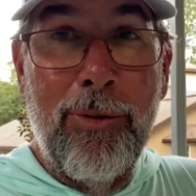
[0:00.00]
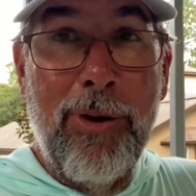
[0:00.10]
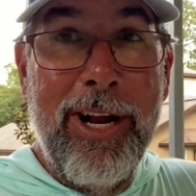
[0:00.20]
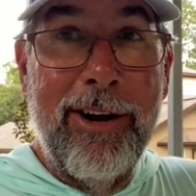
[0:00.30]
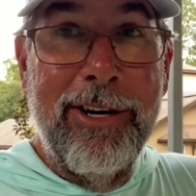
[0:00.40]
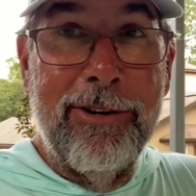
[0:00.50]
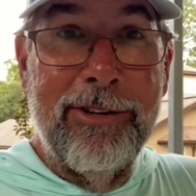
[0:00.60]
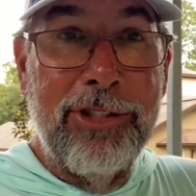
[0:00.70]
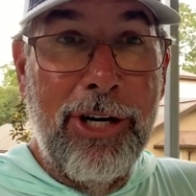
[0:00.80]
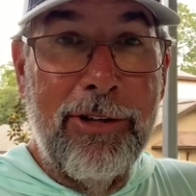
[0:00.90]
to run out here
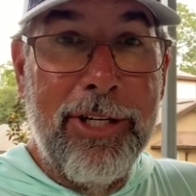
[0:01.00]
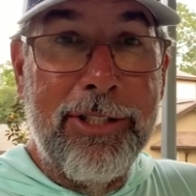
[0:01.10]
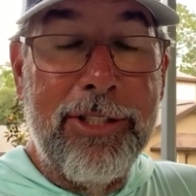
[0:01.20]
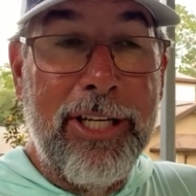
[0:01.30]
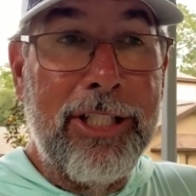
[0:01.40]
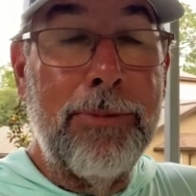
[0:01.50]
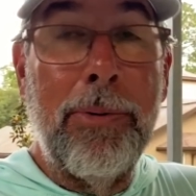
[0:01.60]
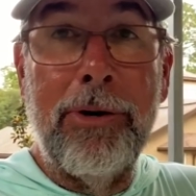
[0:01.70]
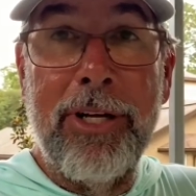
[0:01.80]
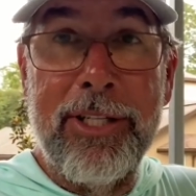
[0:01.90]
and share this
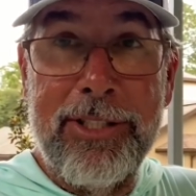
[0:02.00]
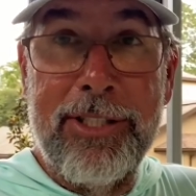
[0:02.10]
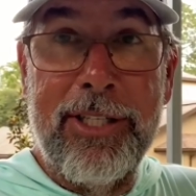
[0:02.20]
experience